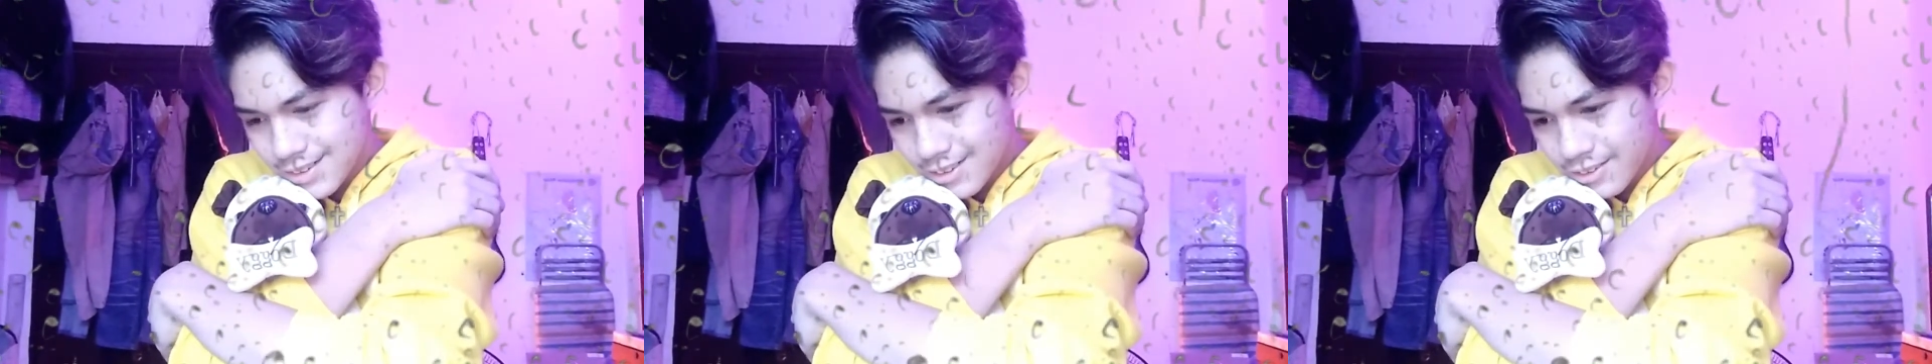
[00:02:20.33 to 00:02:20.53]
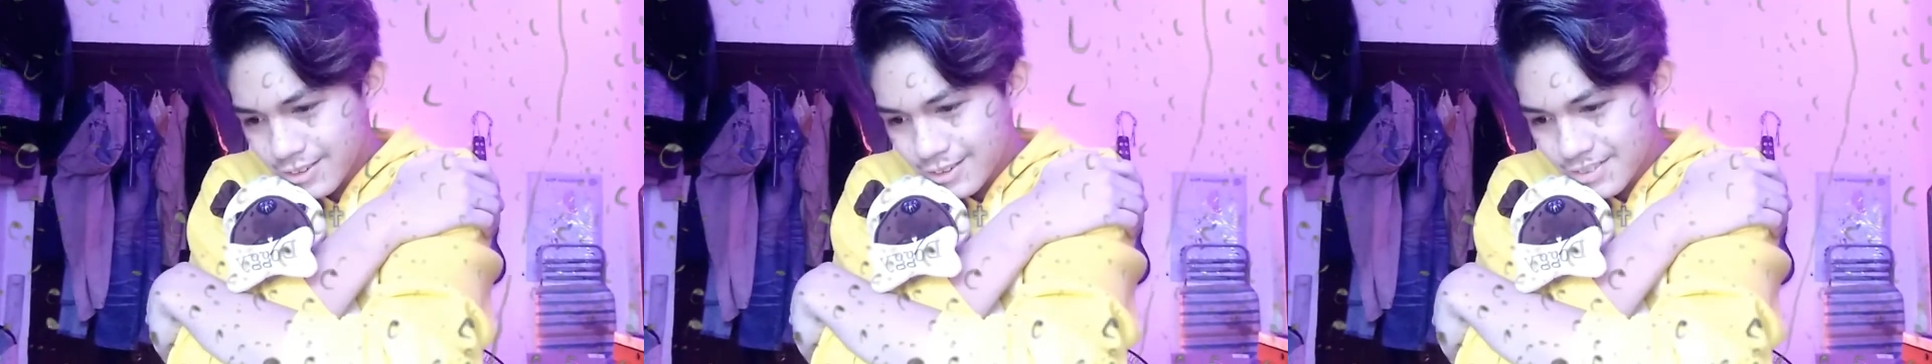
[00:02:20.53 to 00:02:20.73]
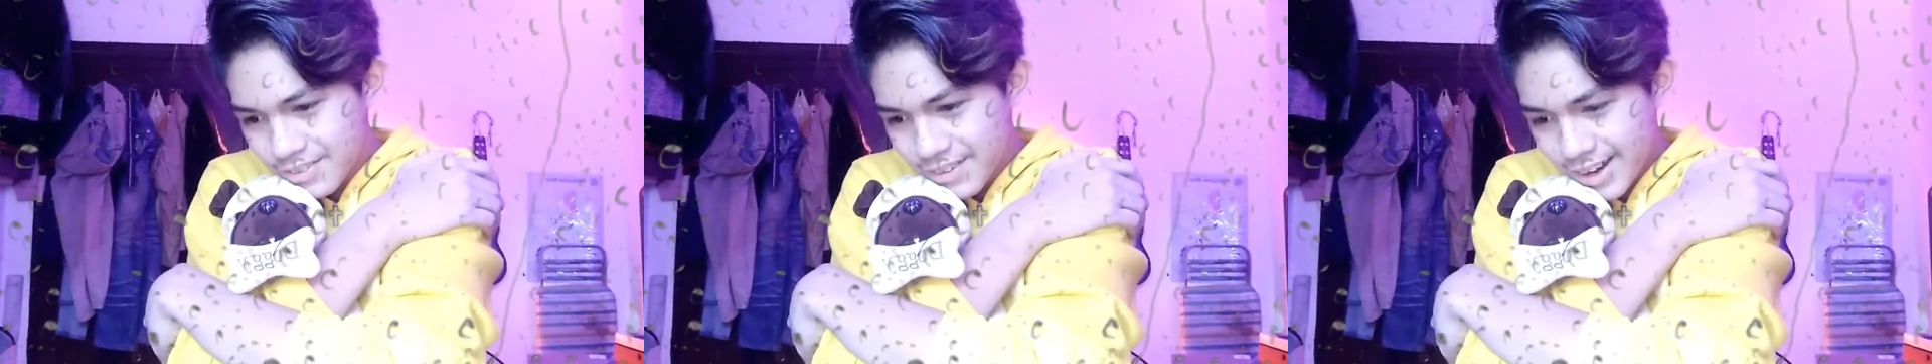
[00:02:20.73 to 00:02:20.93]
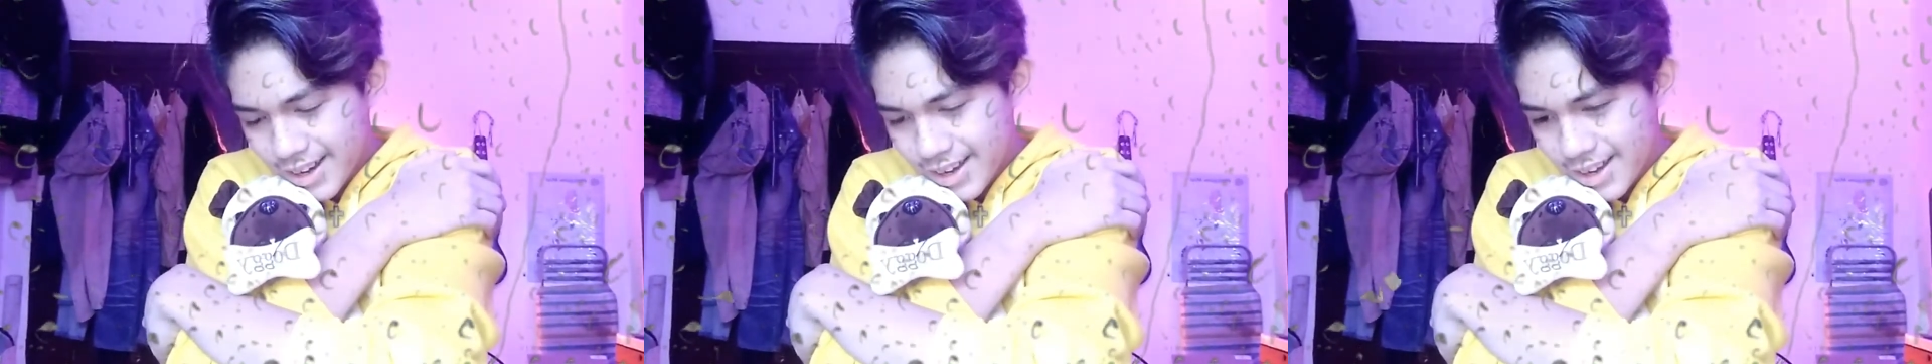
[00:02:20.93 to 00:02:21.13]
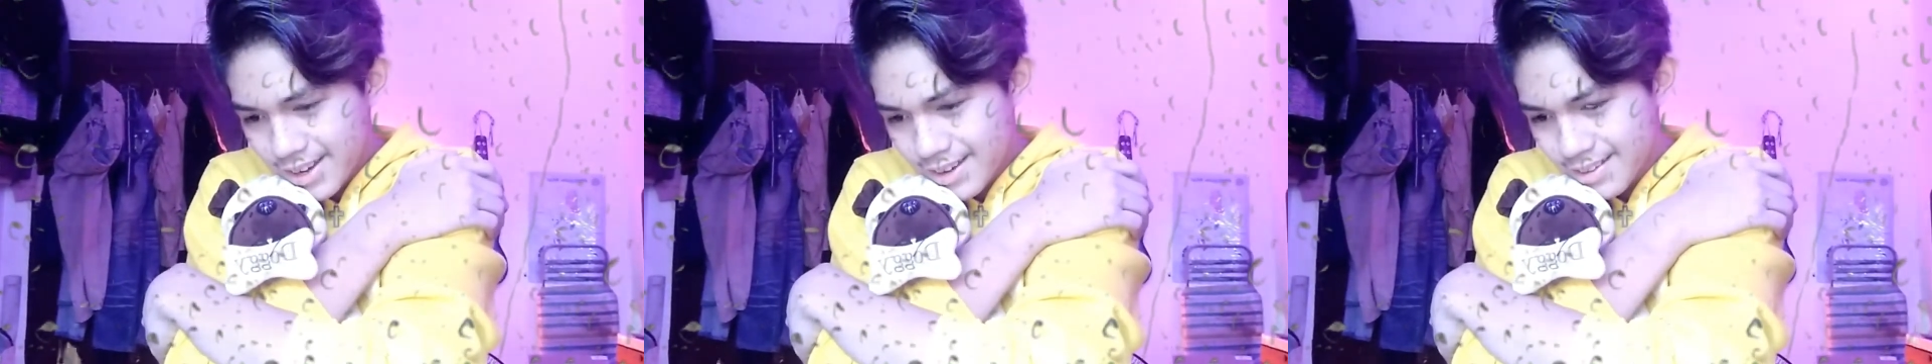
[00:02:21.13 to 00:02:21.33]
We all
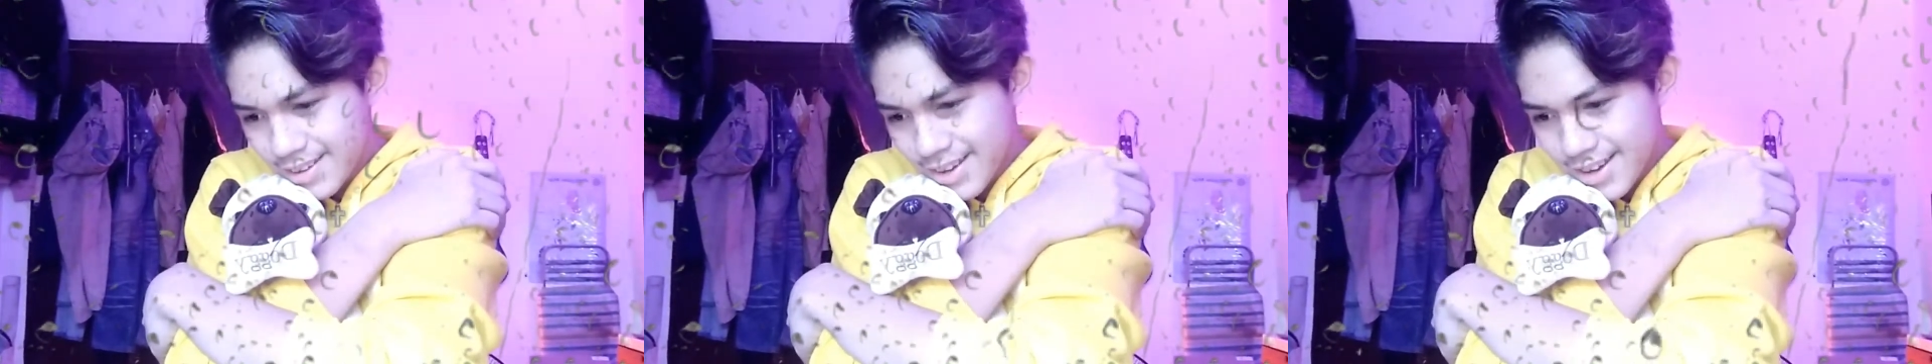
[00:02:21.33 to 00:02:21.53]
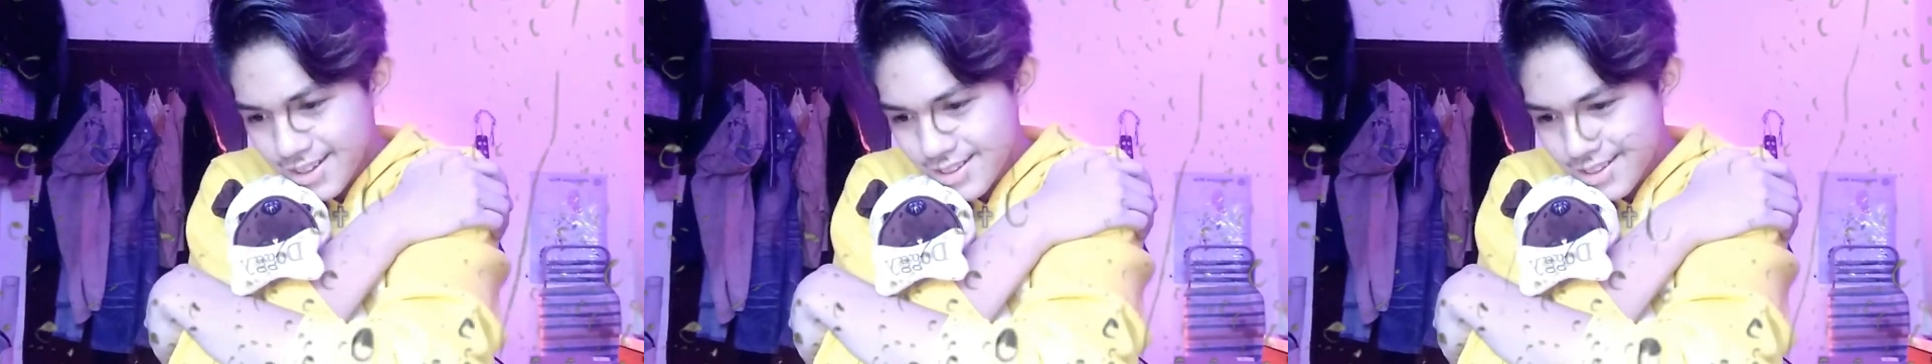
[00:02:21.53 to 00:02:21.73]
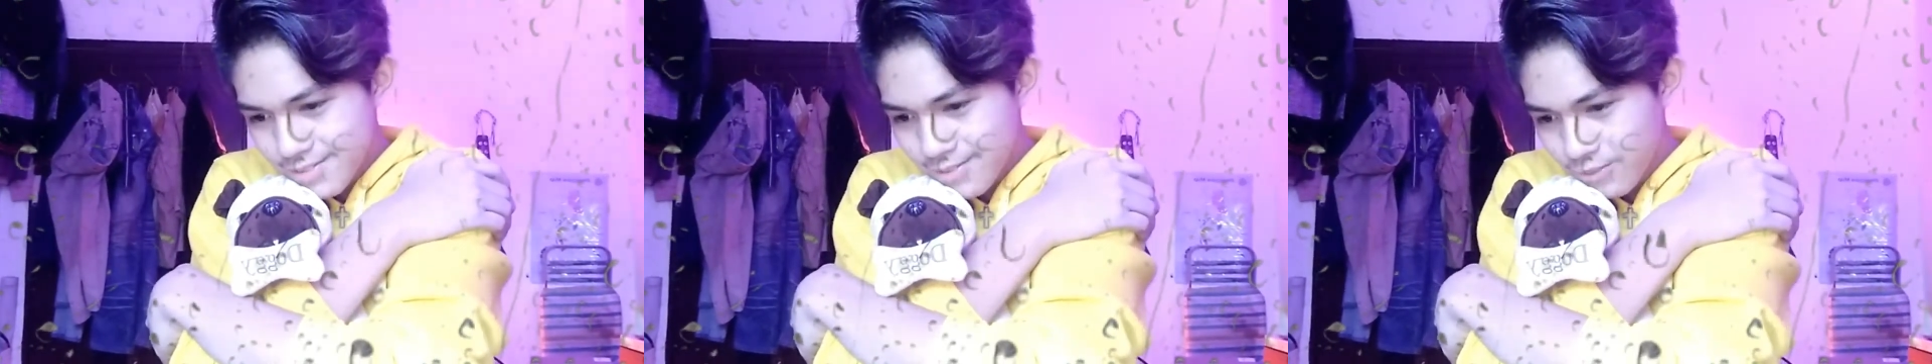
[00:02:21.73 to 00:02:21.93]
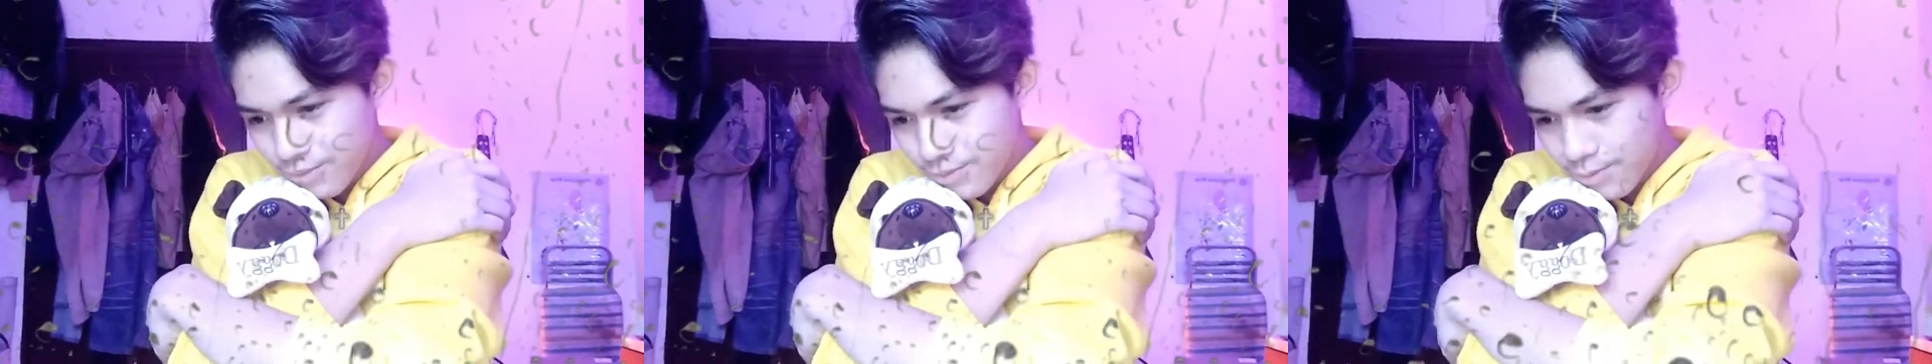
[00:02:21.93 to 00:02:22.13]
die at the end.